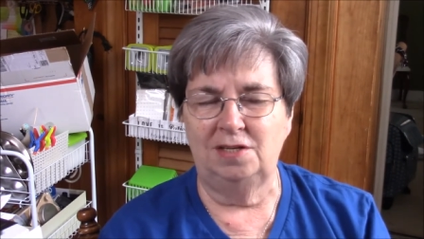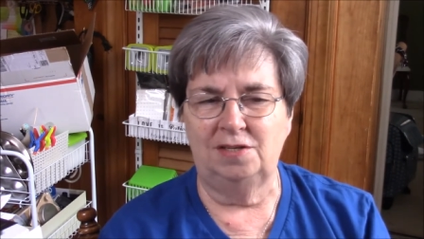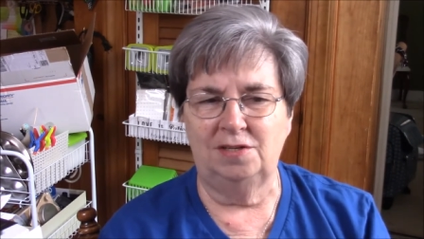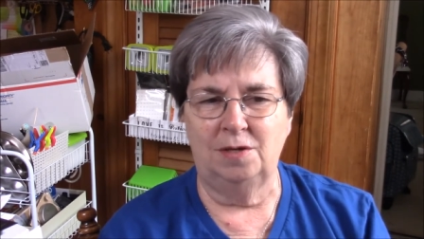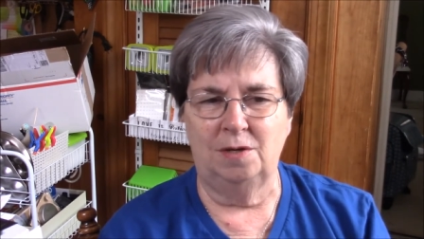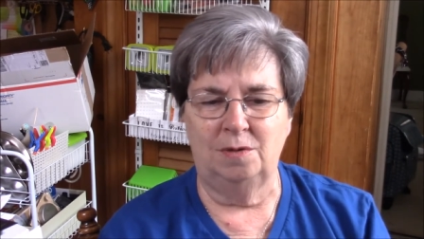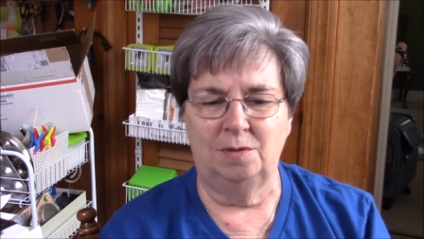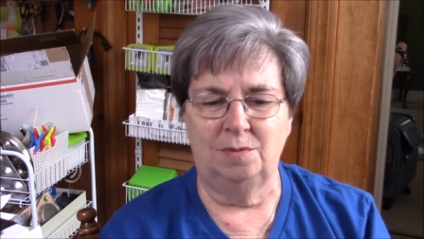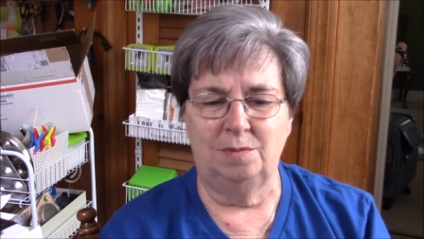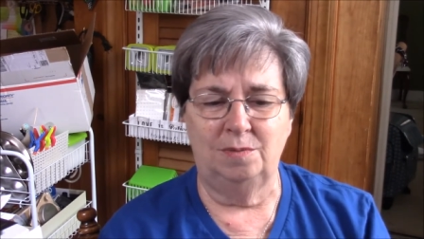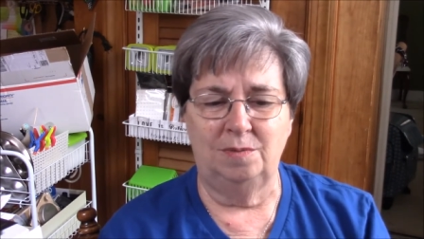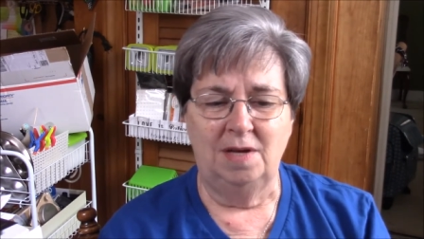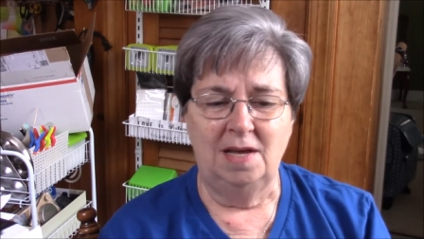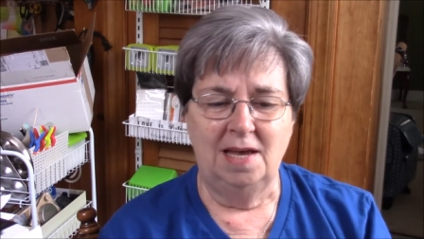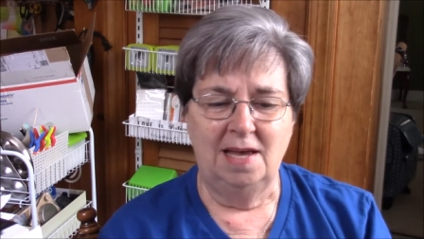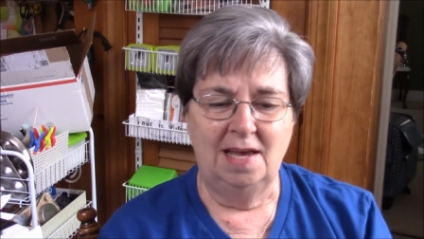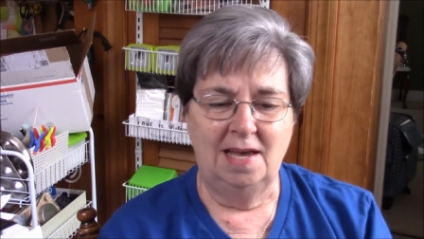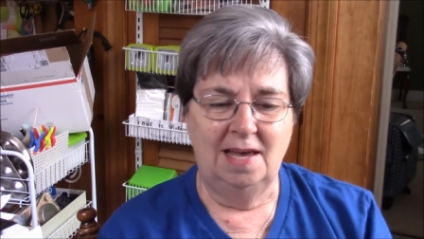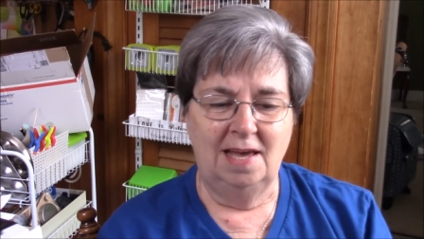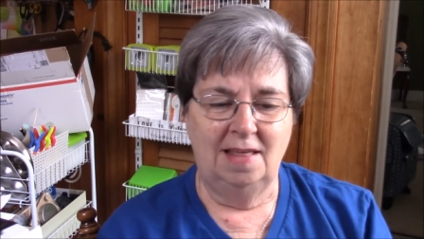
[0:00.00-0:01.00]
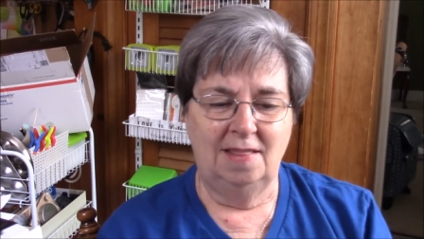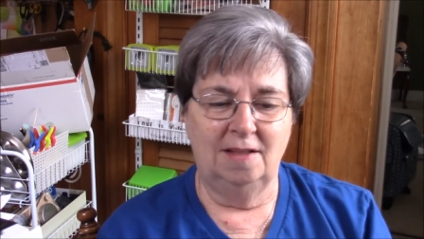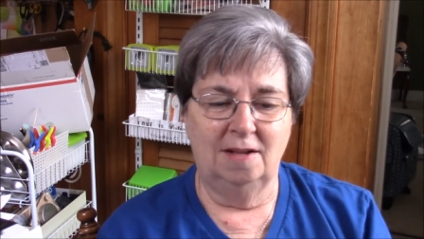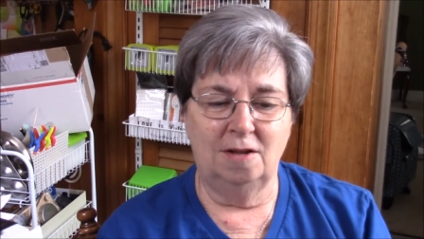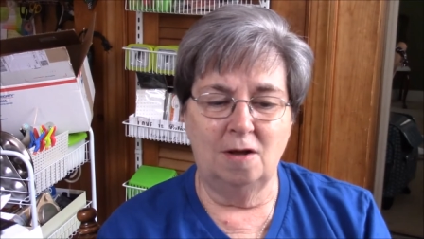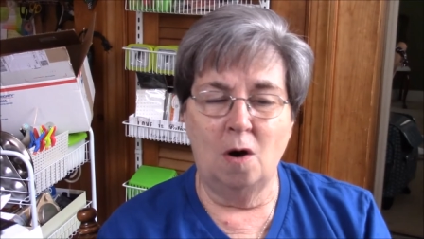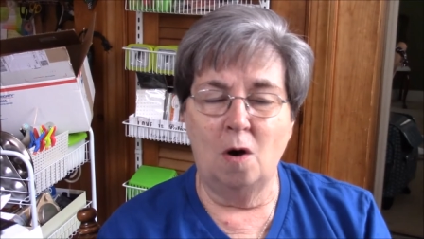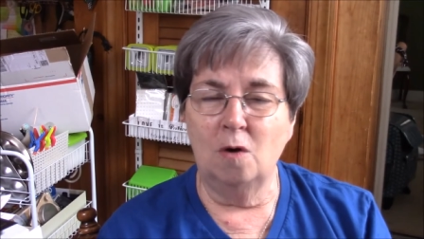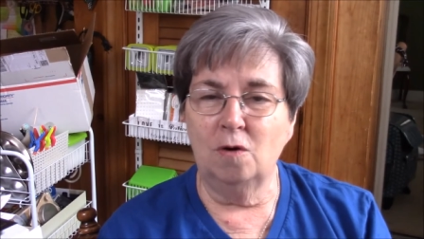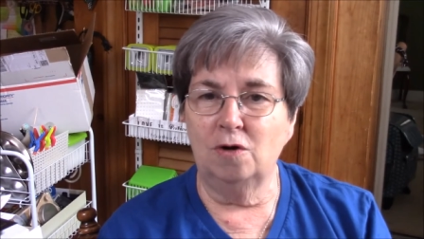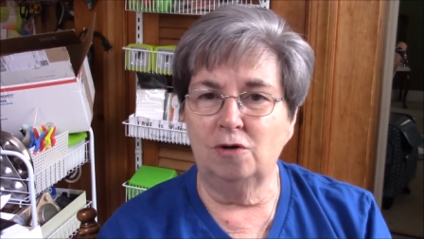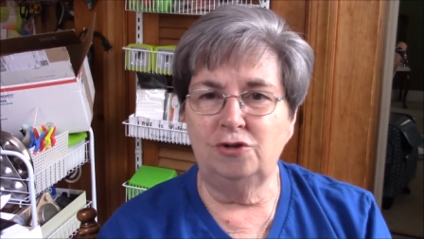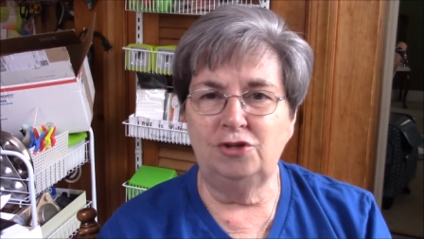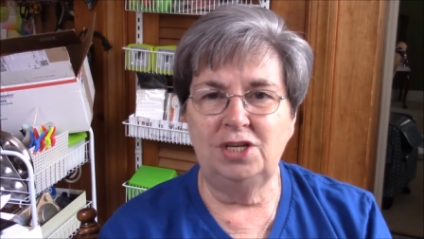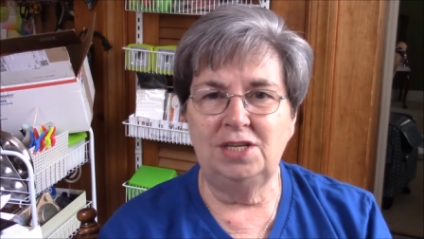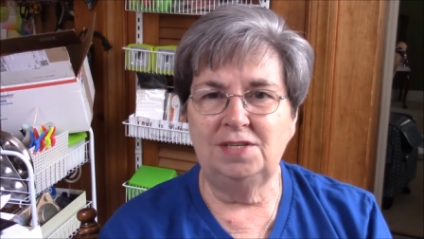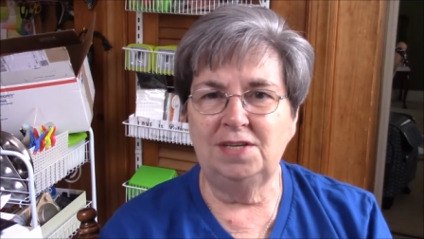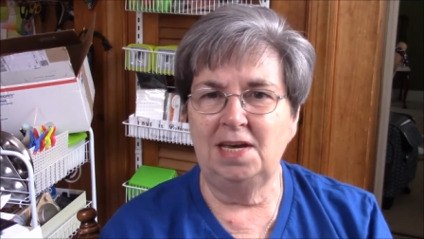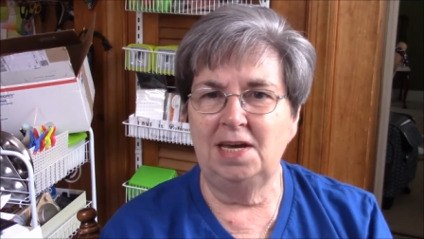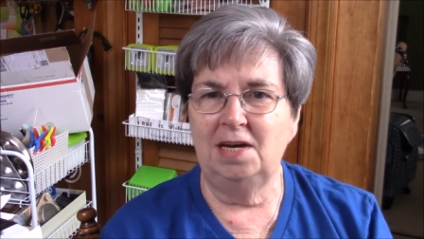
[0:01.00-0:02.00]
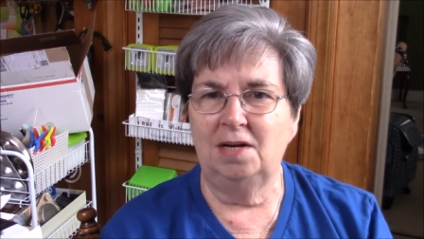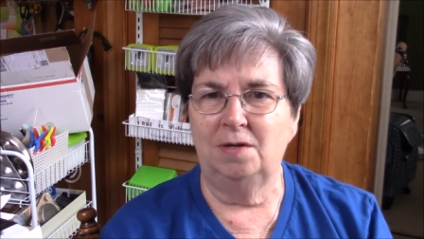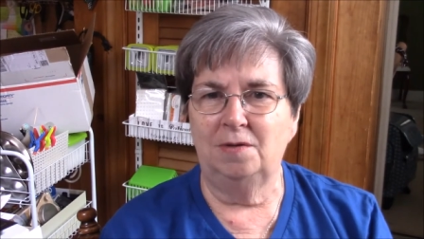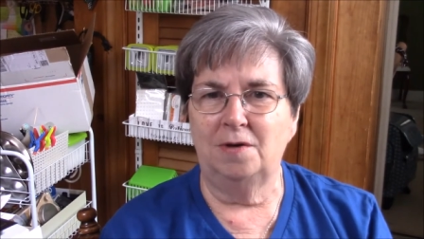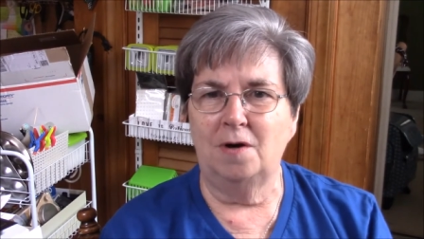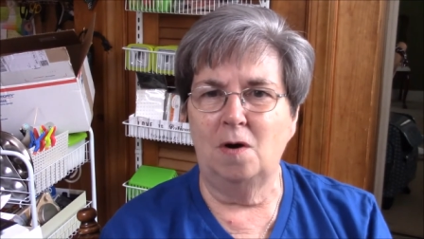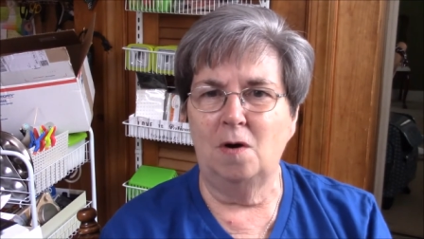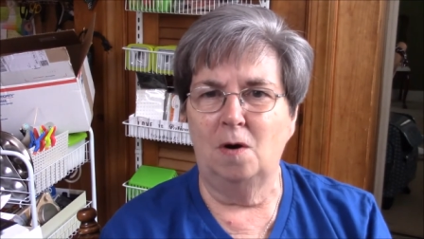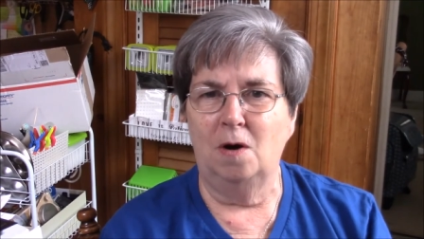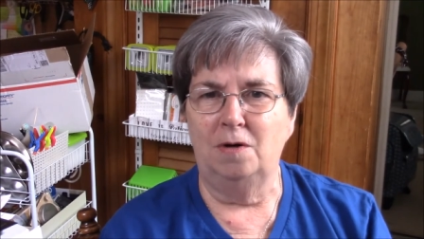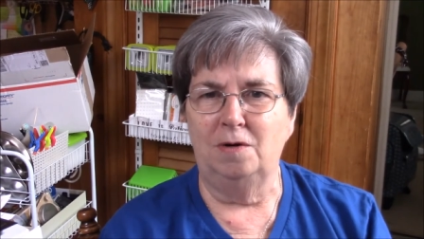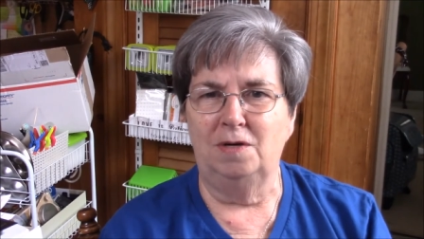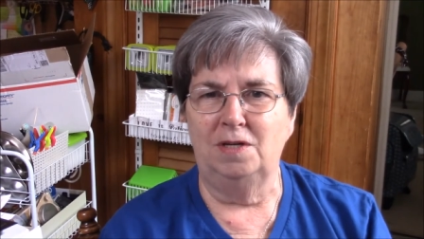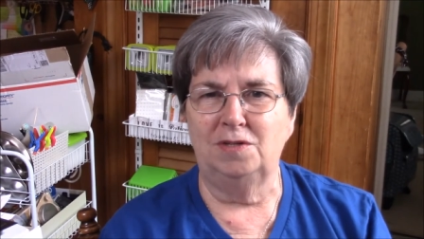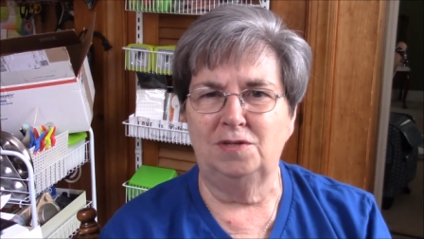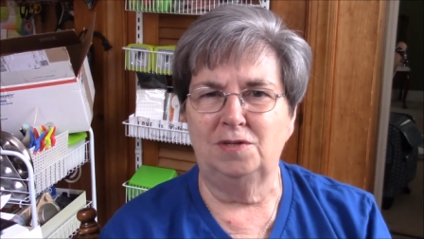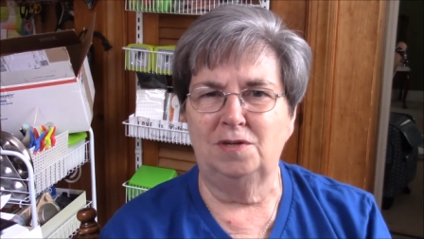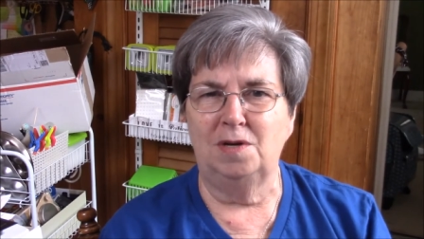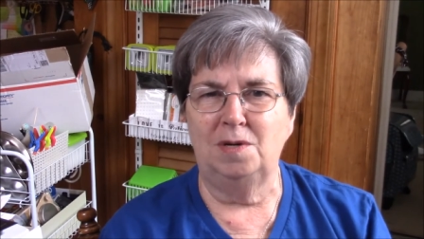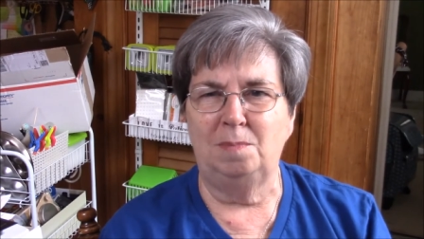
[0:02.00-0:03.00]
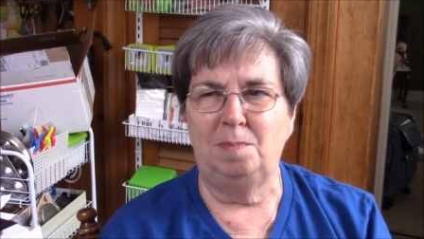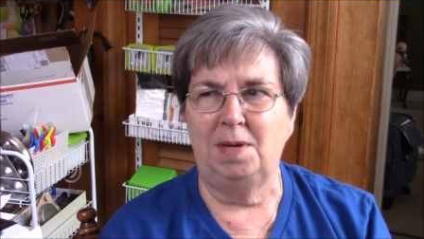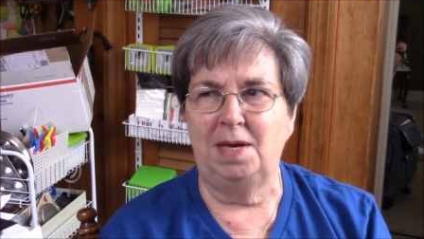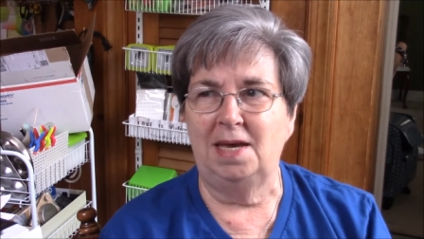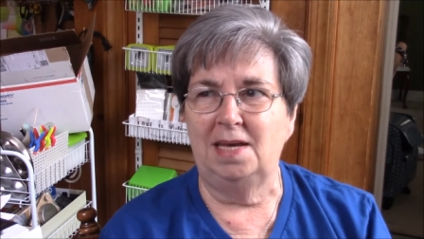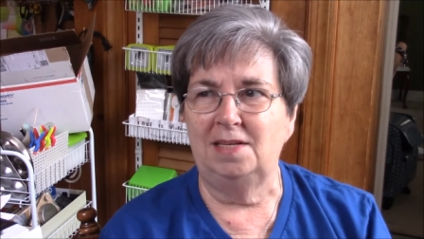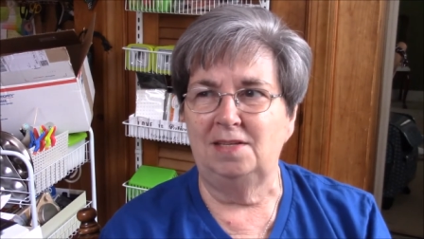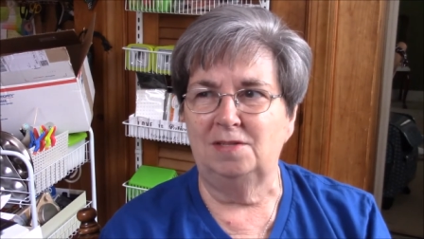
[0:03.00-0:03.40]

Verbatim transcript: So the longer she's here, the harder it's going to be.